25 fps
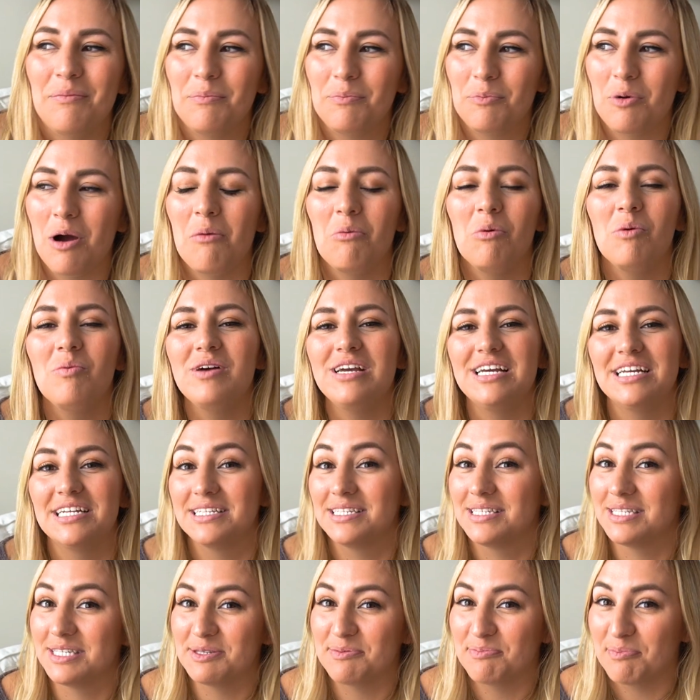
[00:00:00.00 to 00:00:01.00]
Probably
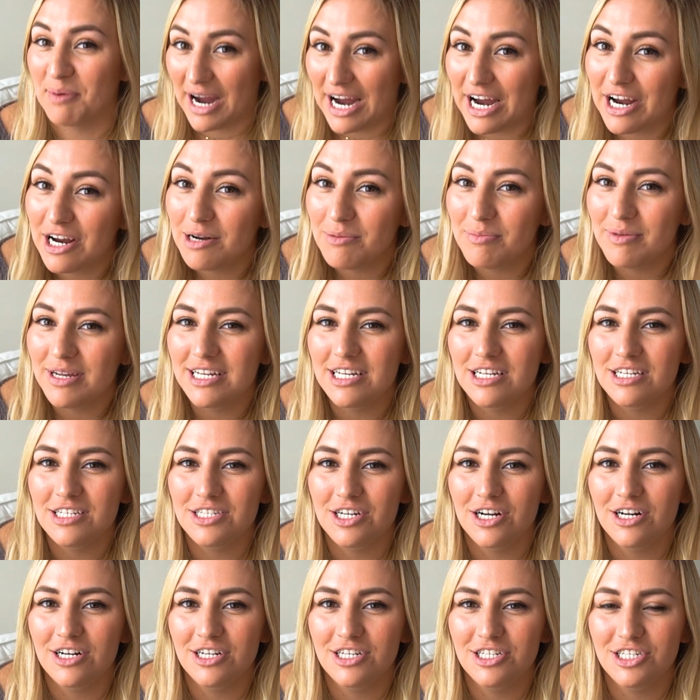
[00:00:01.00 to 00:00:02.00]
inspired me to
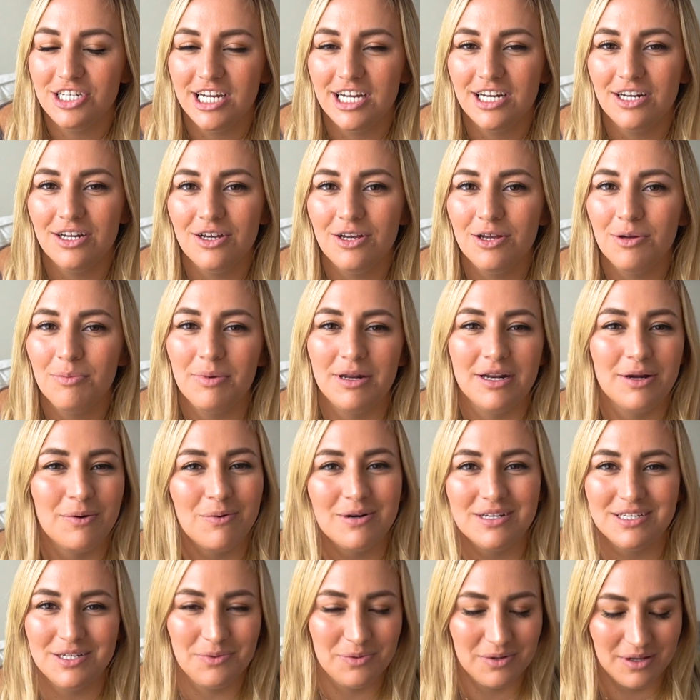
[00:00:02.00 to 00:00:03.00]
start a channel, but it
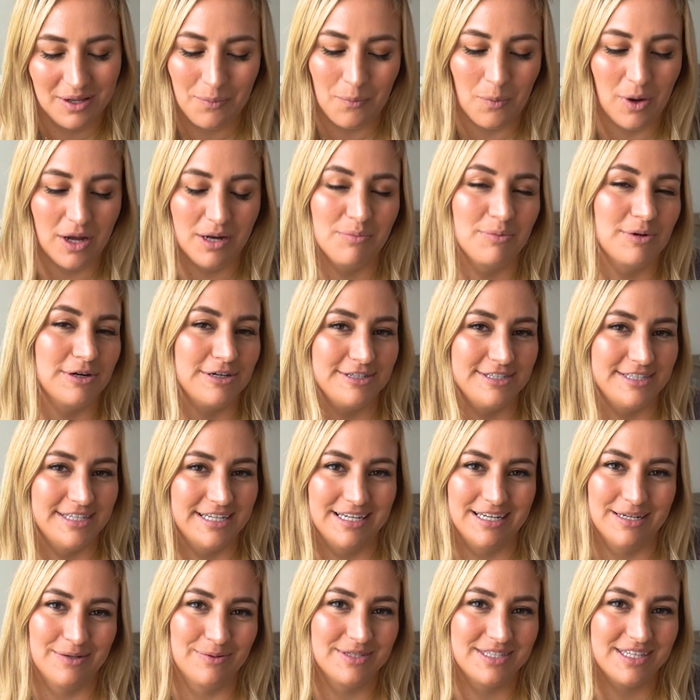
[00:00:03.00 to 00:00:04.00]
wasn't really one
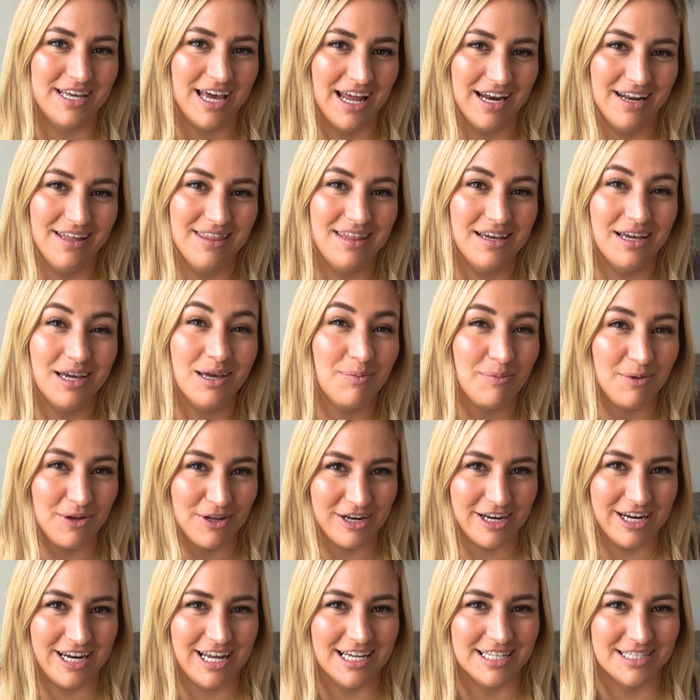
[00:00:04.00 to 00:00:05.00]
person. It was kind of the
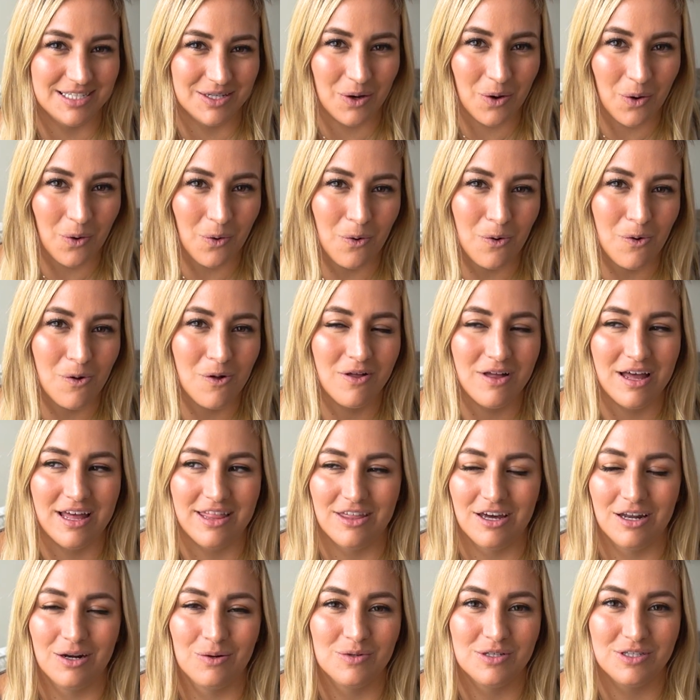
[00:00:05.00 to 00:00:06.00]
community as a whole. I
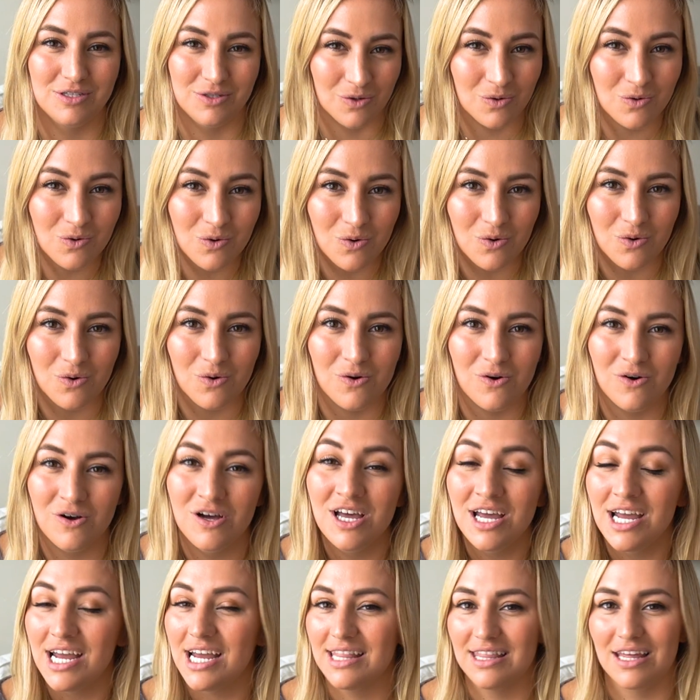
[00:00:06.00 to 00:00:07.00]
thought it was so cool
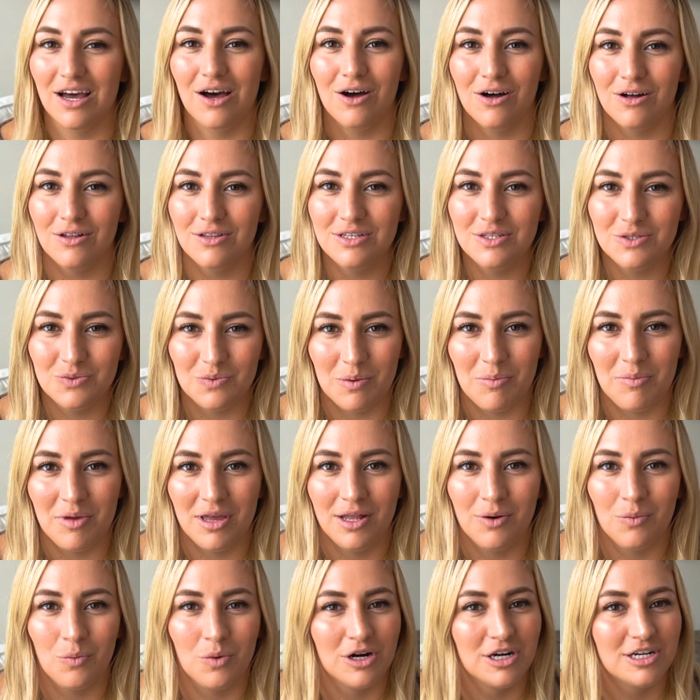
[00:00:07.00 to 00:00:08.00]
that all these
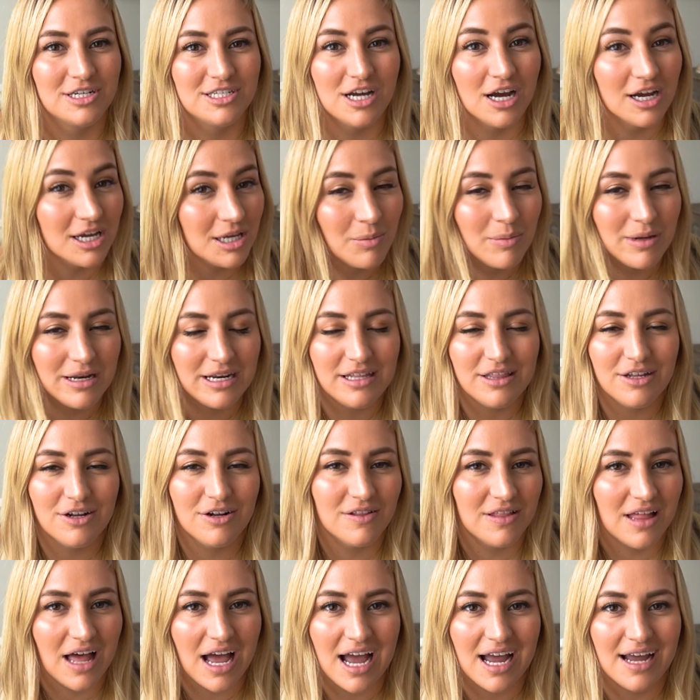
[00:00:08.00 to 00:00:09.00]
women were documenting their
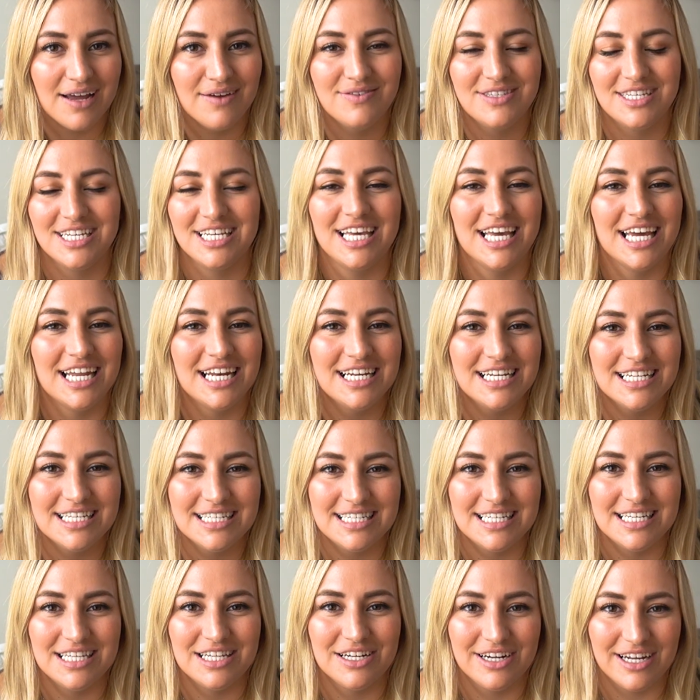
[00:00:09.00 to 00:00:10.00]
lives and getting to
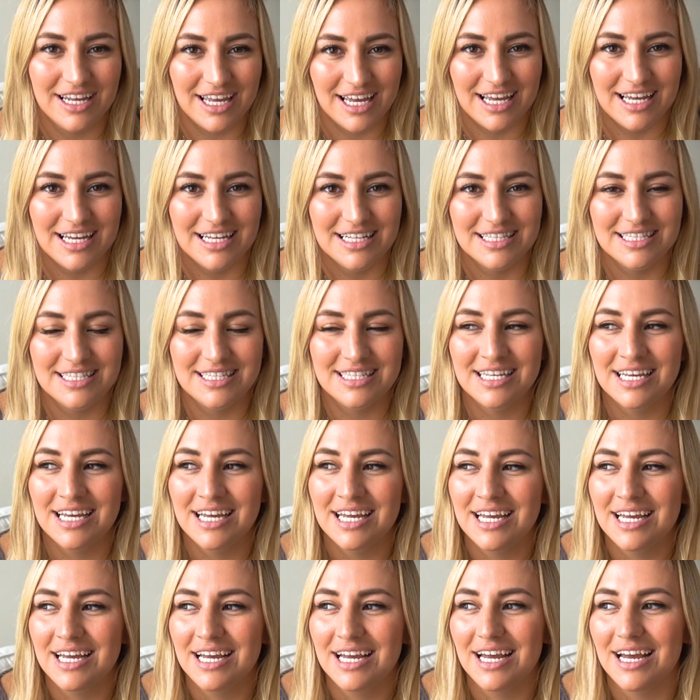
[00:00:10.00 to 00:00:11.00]
see their kids
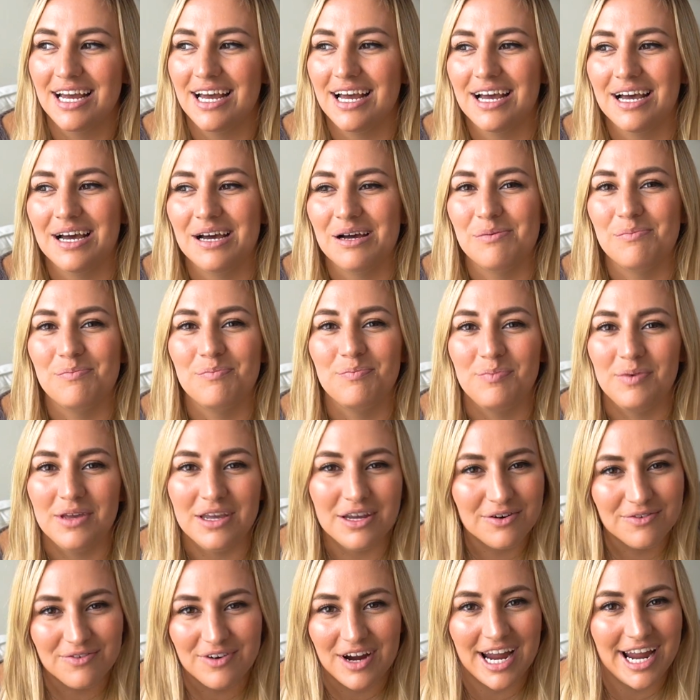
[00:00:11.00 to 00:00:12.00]

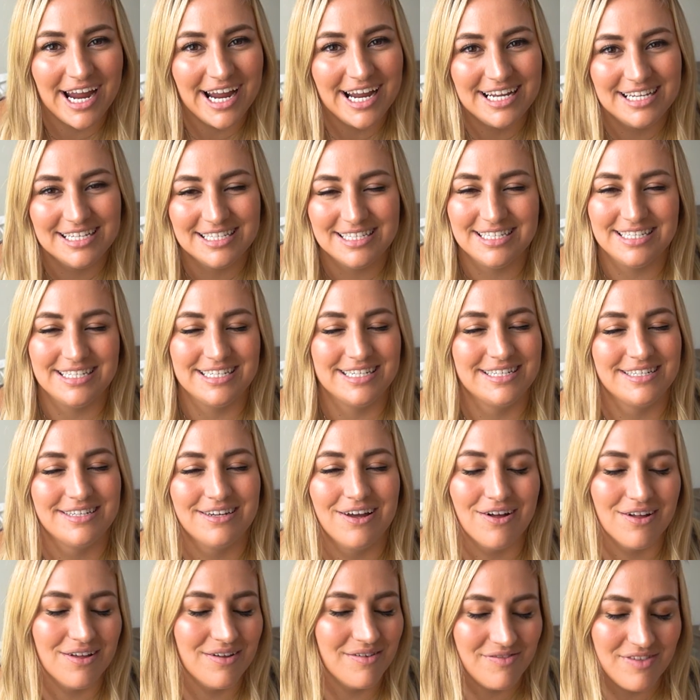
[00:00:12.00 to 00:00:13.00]
being raised and
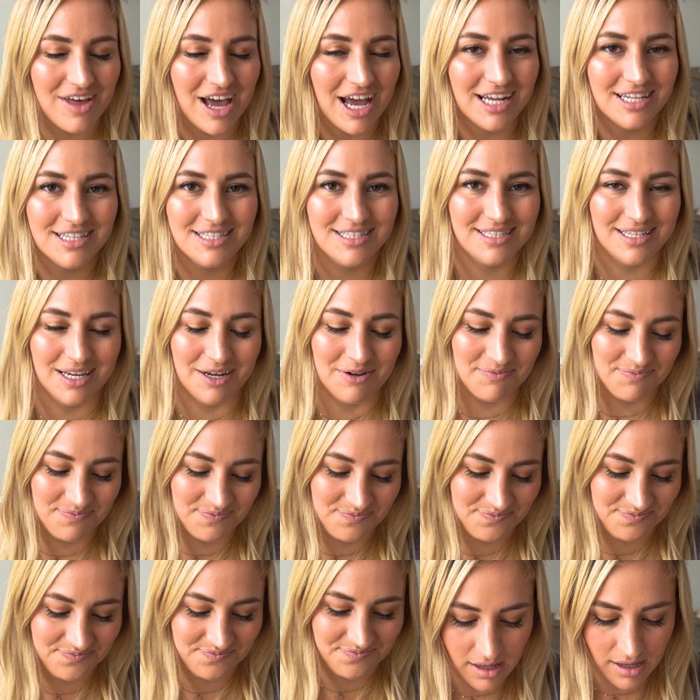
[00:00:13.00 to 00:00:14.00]
all of that. So
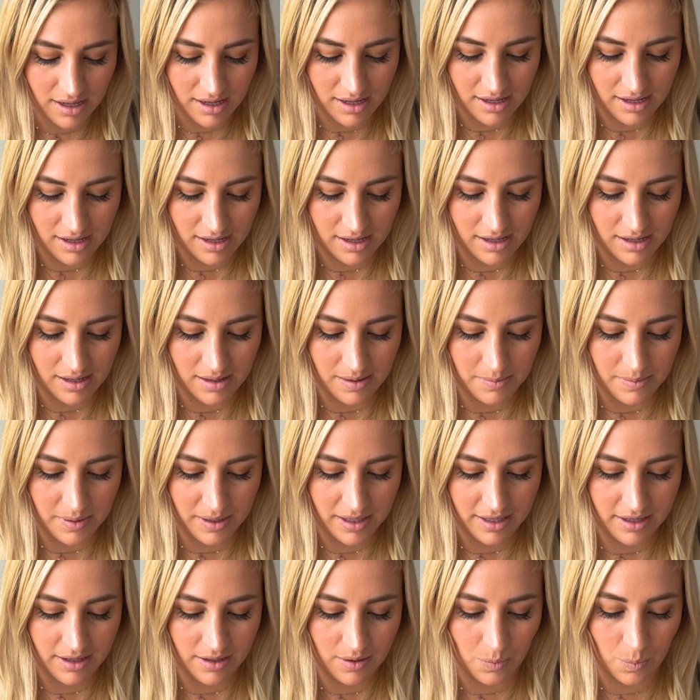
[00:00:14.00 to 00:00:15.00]

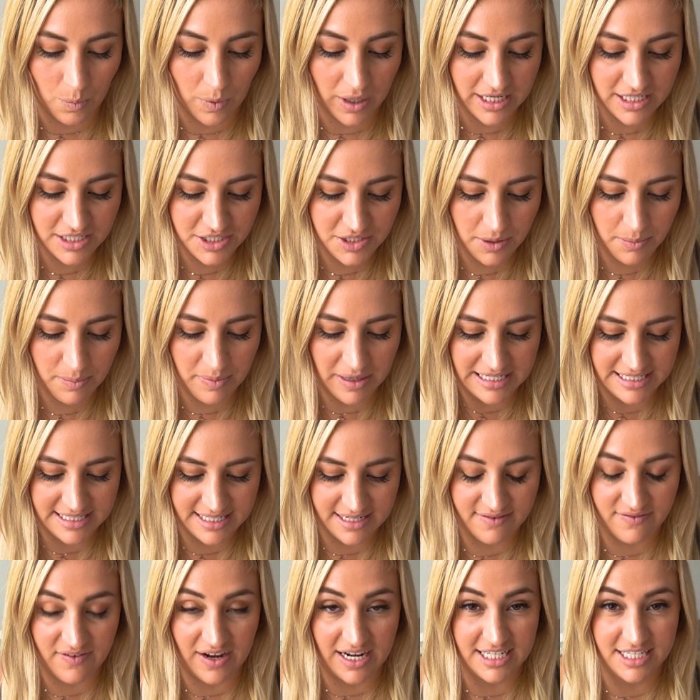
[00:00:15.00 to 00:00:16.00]
what is your best
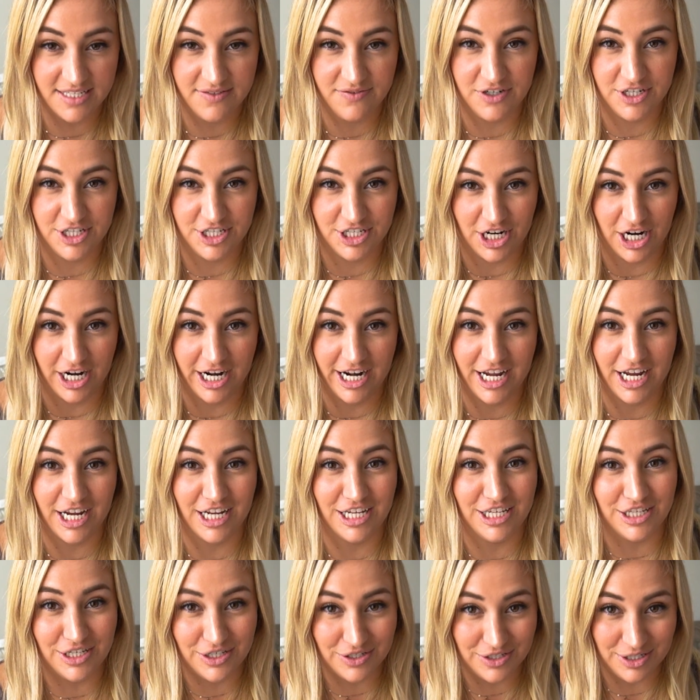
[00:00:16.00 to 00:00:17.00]
advice for starting a
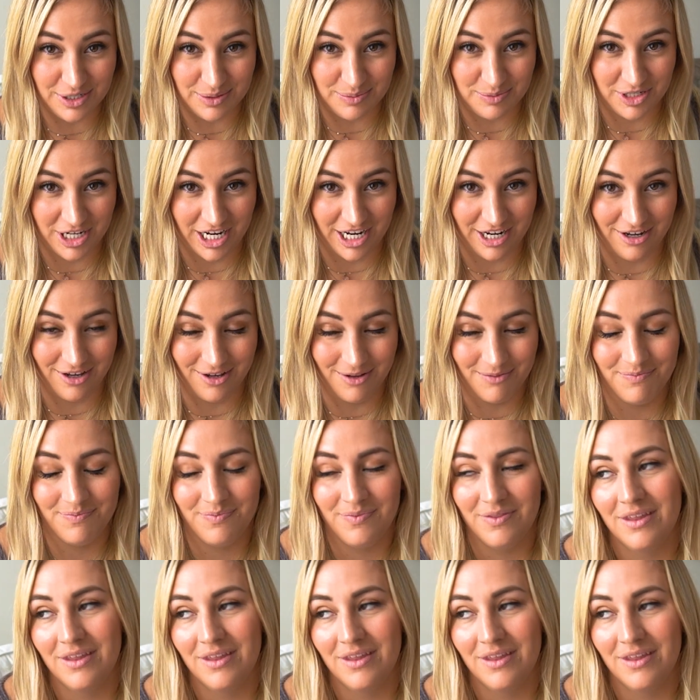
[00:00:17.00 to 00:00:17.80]
YouTube channel?